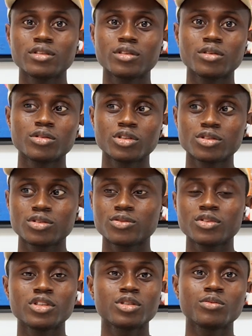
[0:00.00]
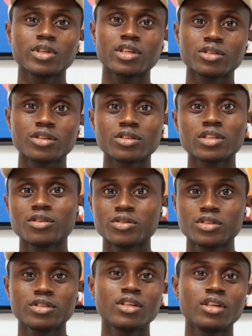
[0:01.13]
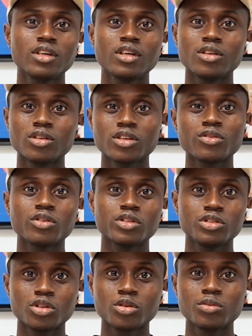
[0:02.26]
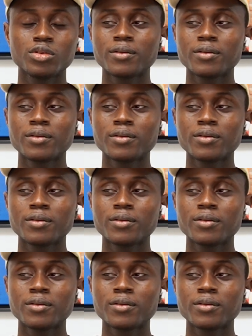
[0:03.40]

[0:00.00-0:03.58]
You know, just finishing my national service, looking for a job.